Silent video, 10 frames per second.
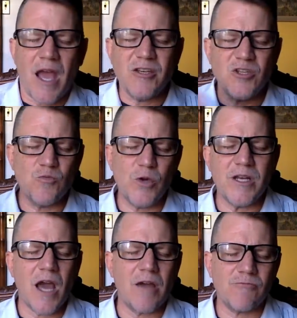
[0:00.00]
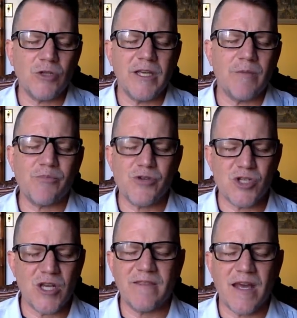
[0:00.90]
And you would not really
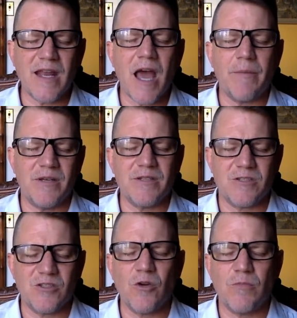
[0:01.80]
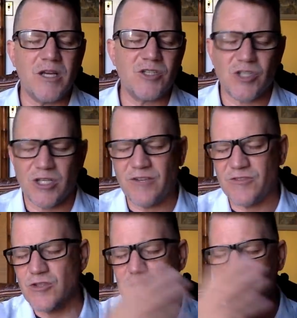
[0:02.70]
appreciate that happiness so much if
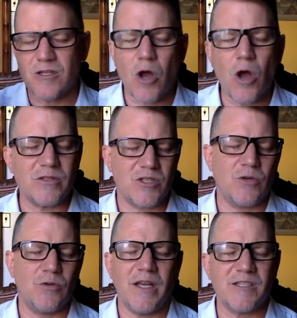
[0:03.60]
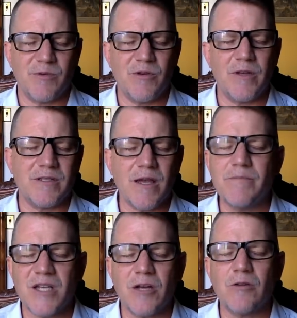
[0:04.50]
you didn't also experience
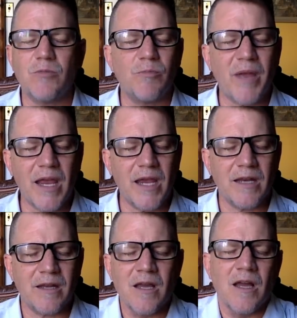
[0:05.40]
some terrible pain.